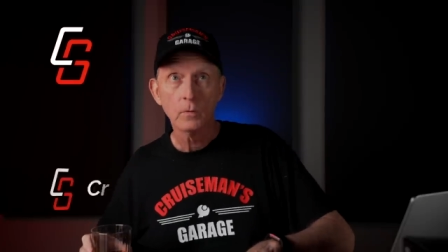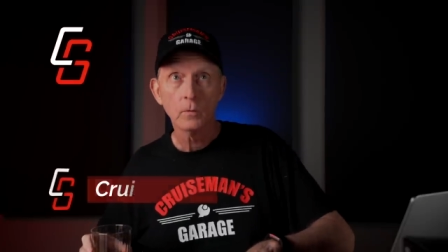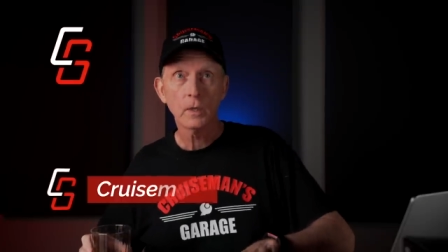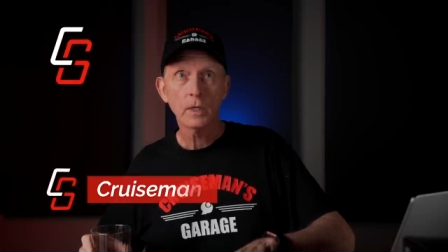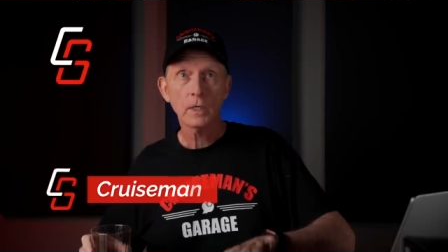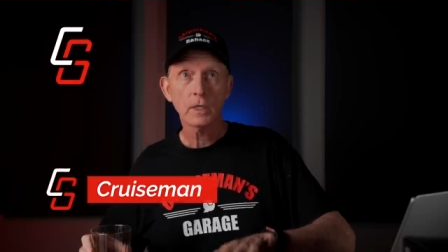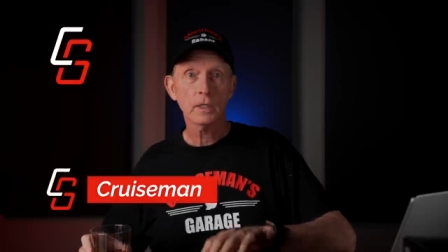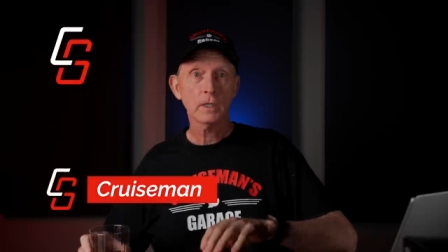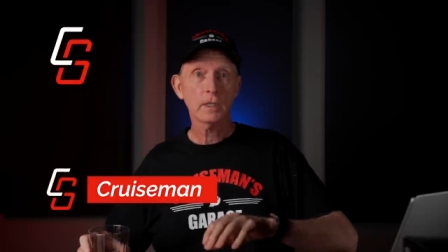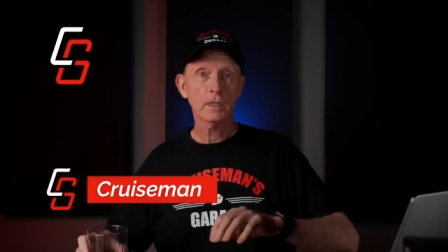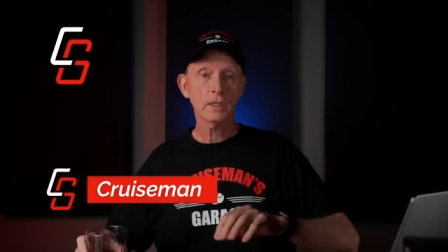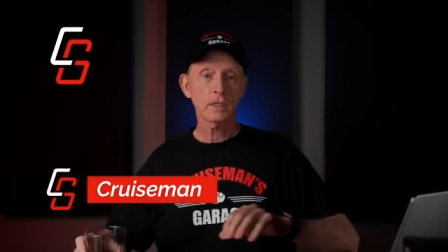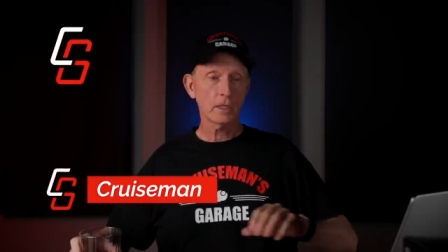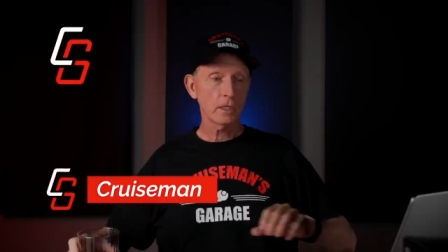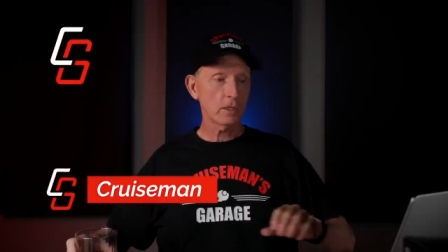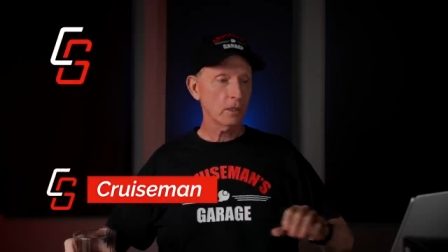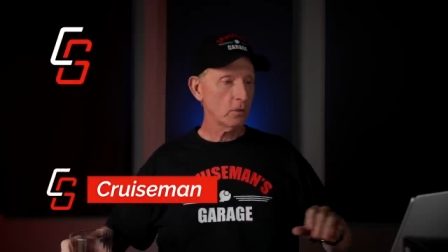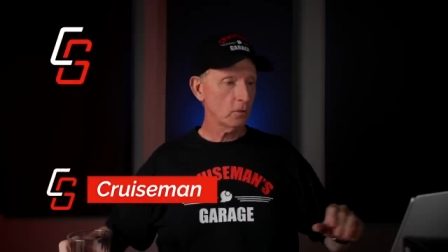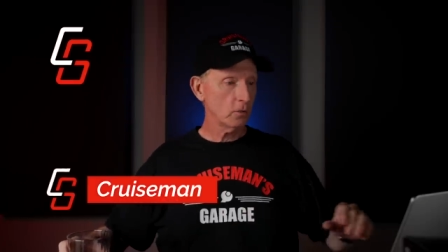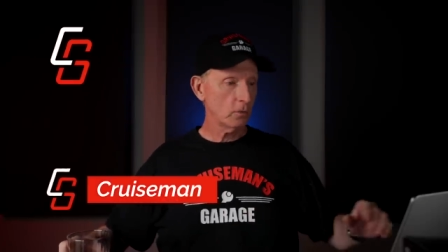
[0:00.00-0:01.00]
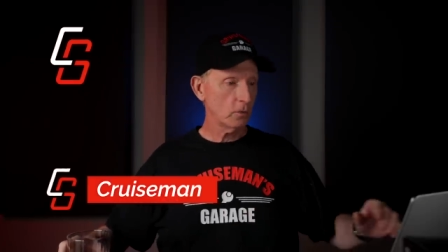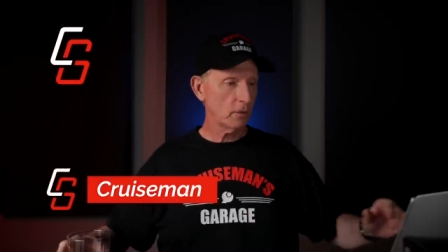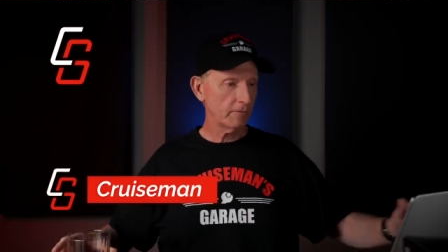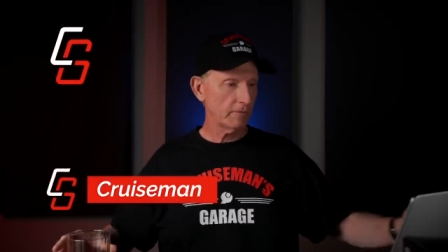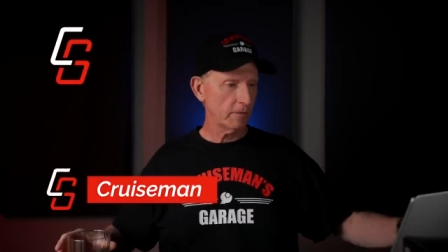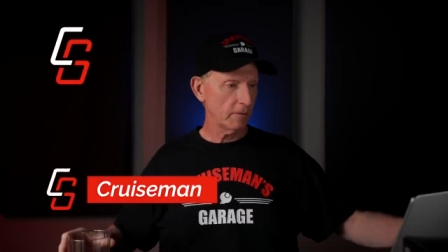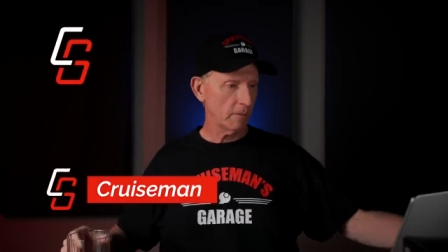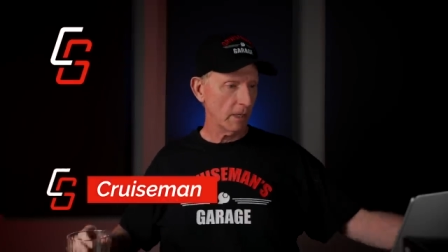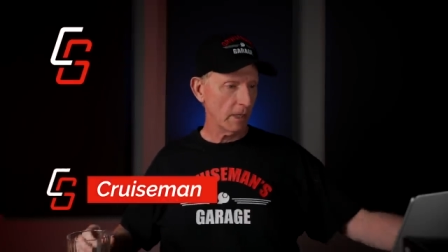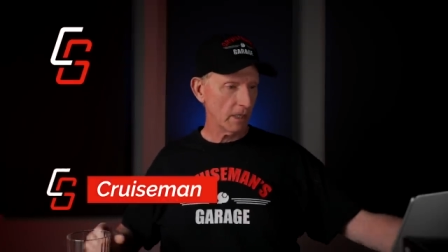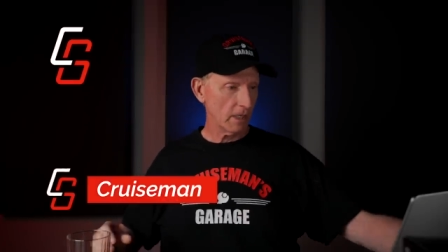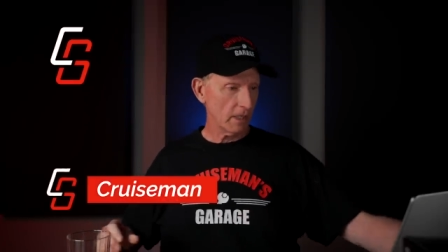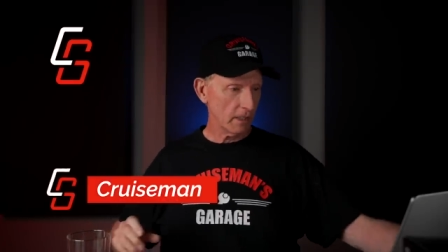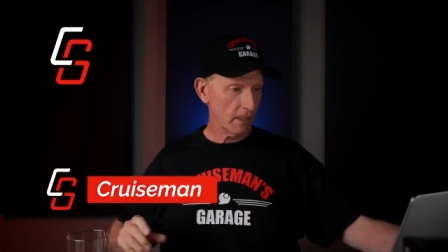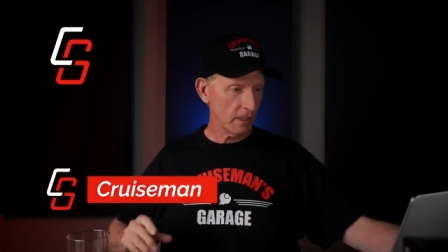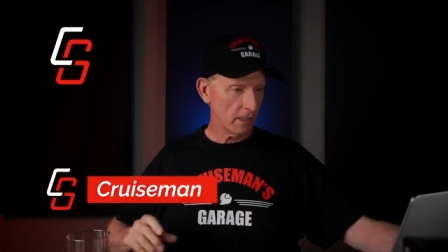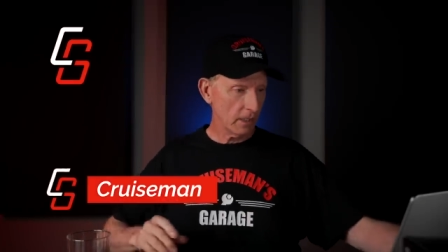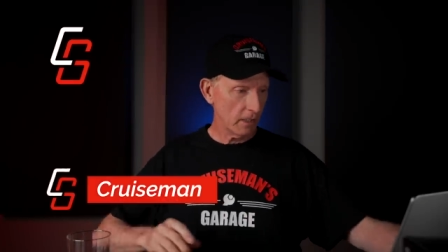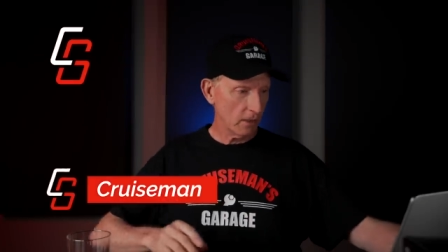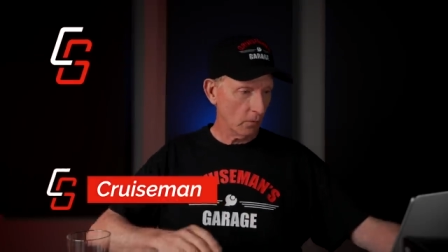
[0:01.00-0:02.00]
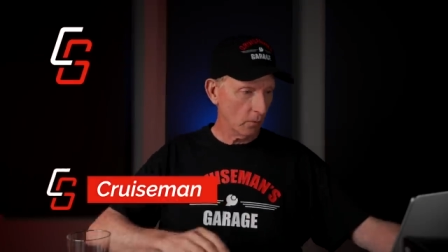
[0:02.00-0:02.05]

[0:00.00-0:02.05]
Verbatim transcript: Well, hello, everybody.